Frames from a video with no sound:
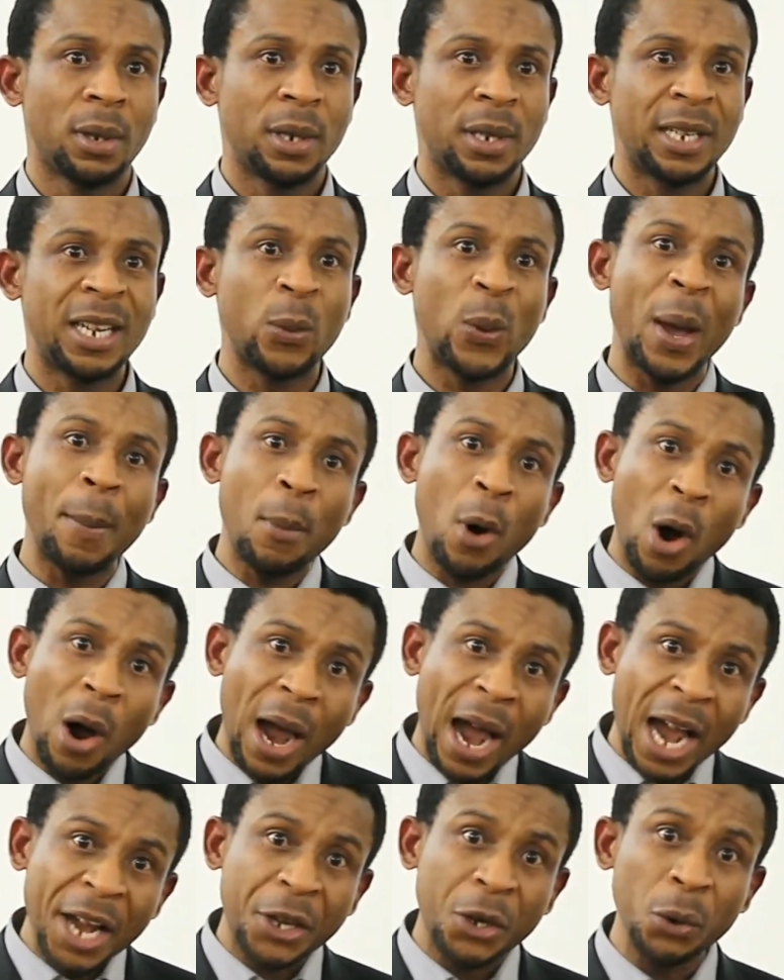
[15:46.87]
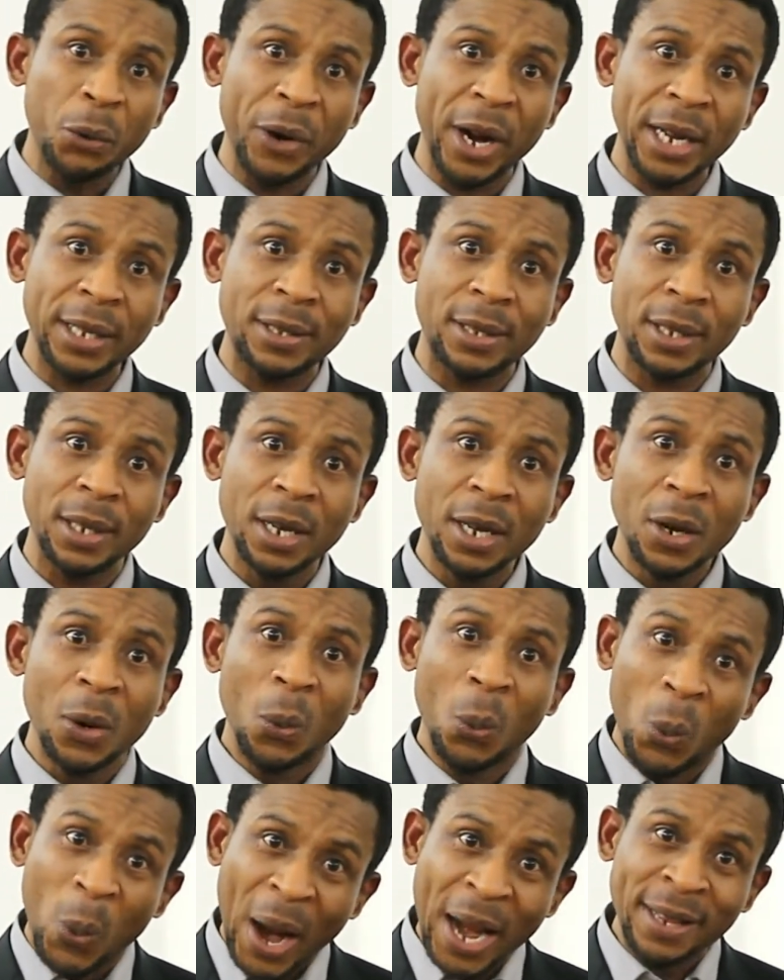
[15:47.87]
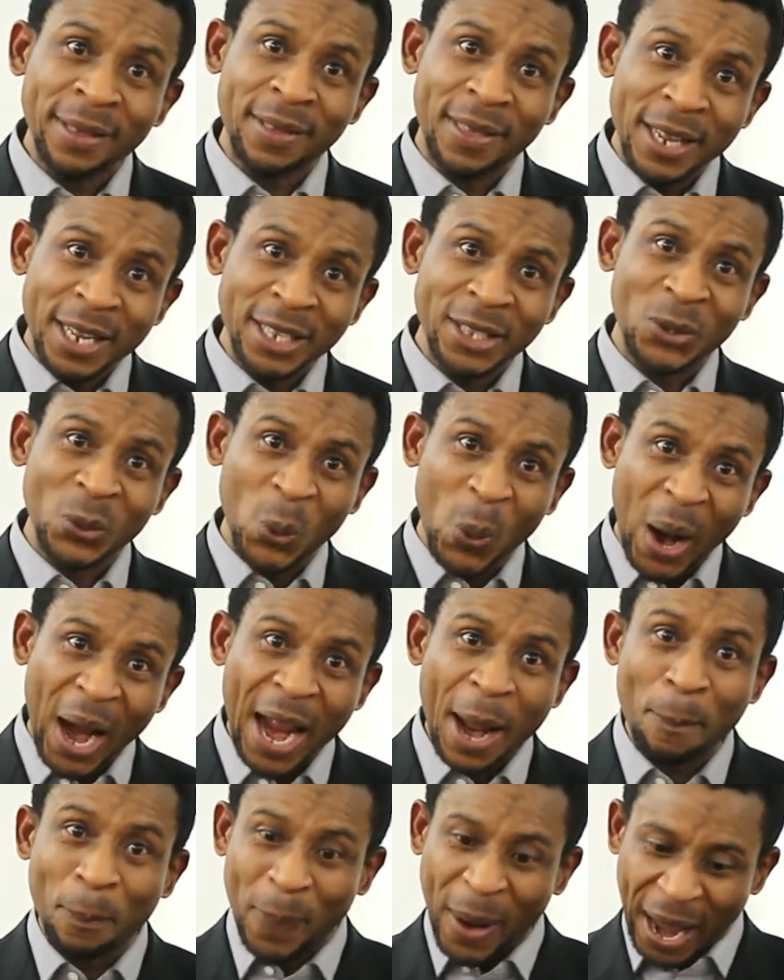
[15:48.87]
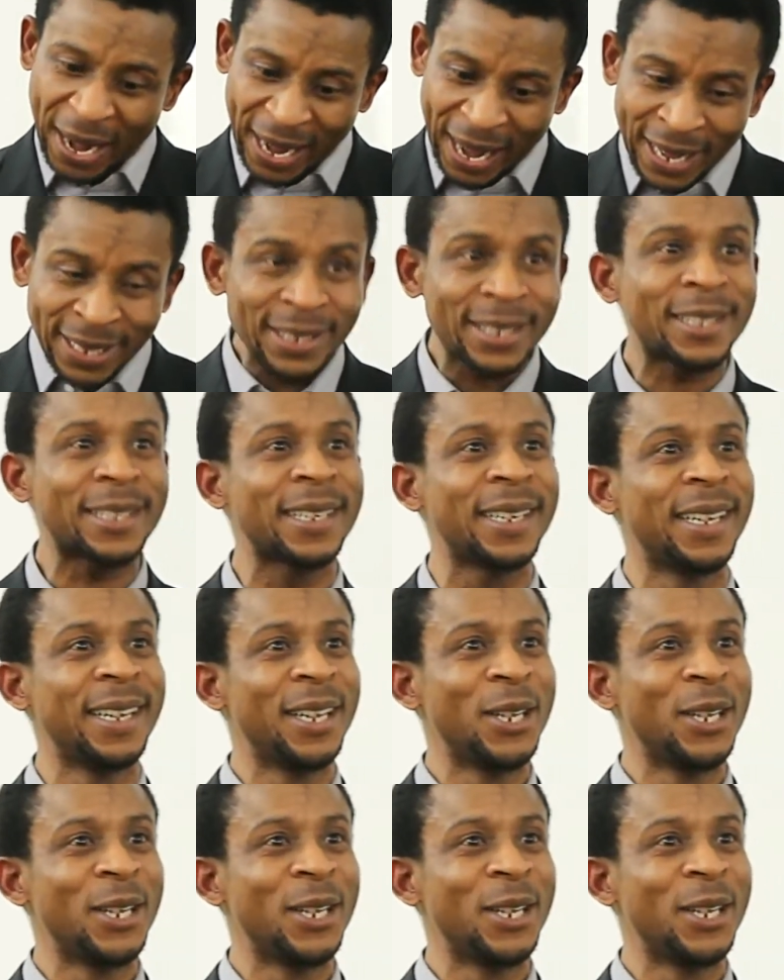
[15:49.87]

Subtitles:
They were more accurate when things were balanced